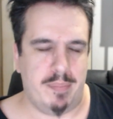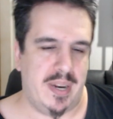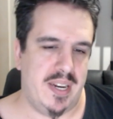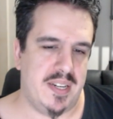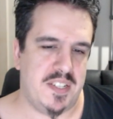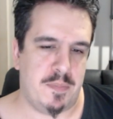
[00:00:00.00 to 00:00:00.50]

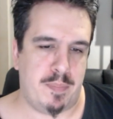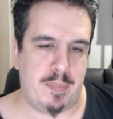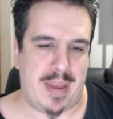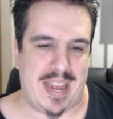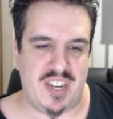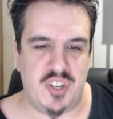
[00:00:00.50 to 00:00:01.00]
Blender's
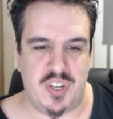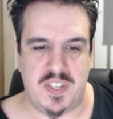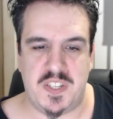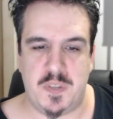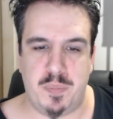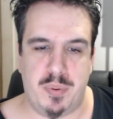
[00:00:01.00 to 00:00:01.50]
Batch
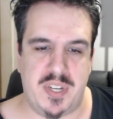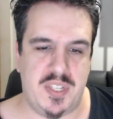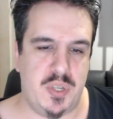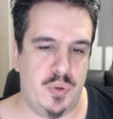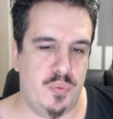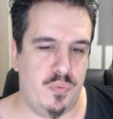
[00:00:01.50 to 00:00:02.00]

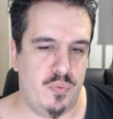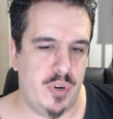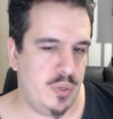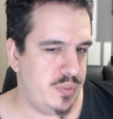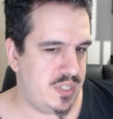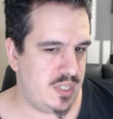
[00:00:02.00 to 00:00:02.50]
Espresso
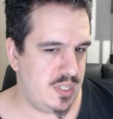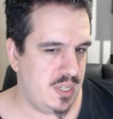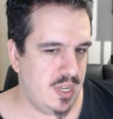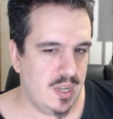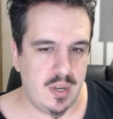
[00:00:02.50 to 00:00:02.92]
Roast,